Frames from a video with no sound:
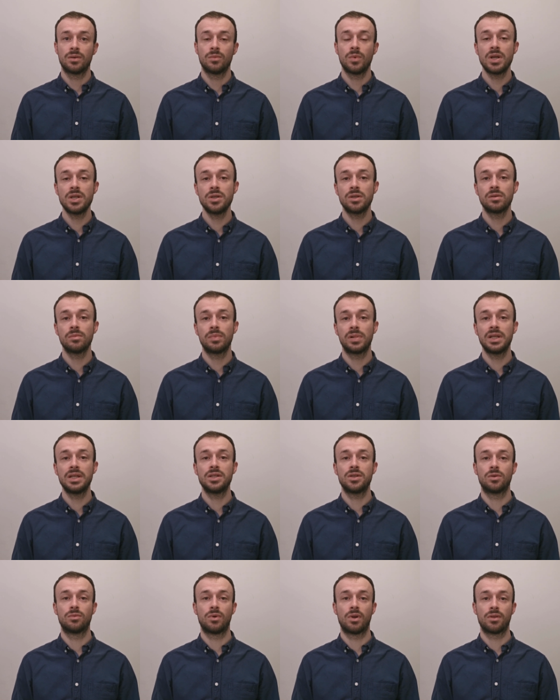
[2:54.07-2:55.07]
When you
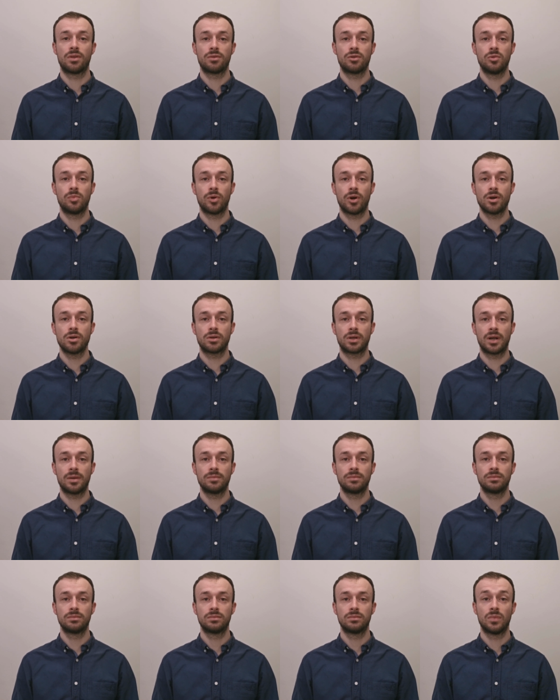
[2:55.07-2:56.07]
complete your run-through
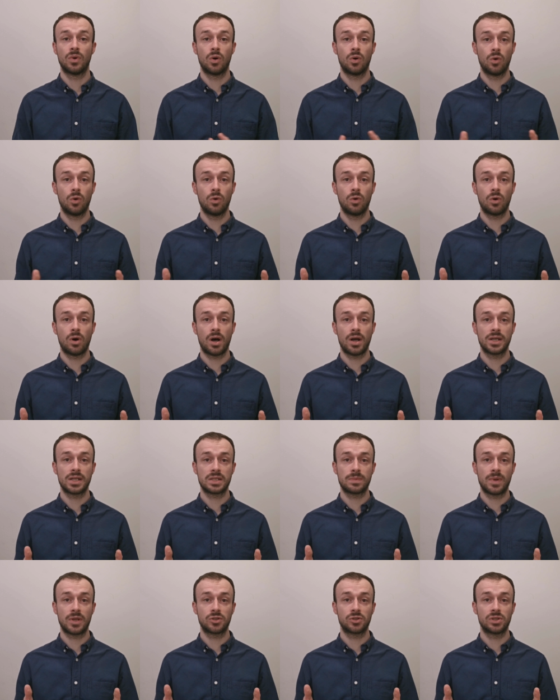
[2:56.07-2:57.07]
program or higher
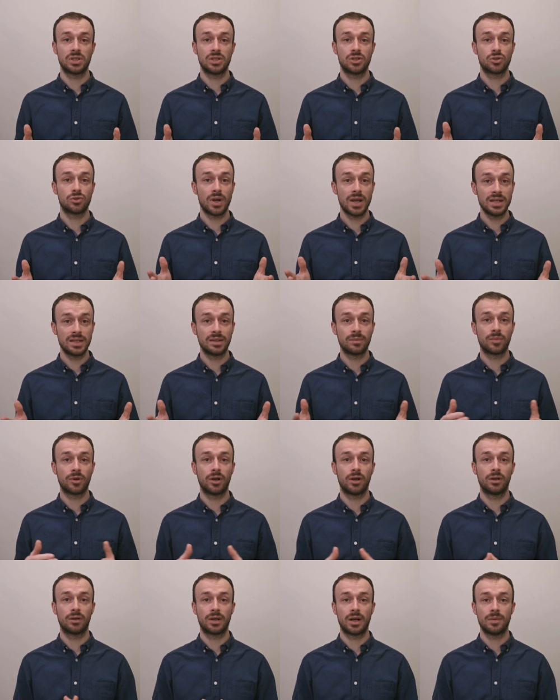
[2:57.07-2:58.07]
specialty training
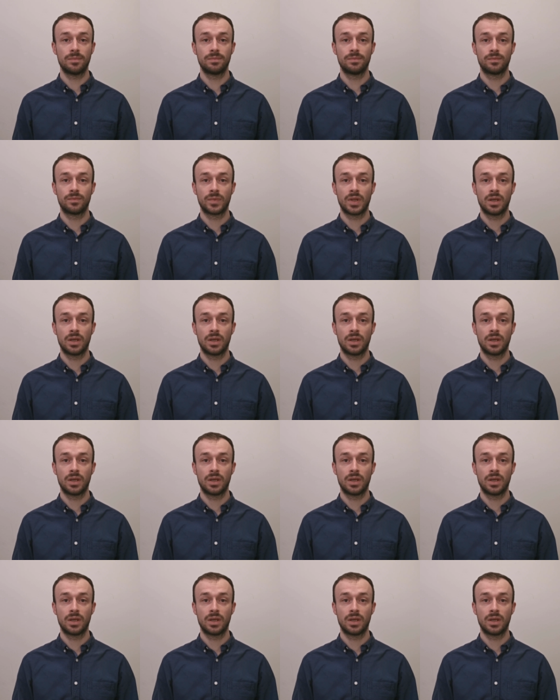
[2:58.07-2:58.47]
program,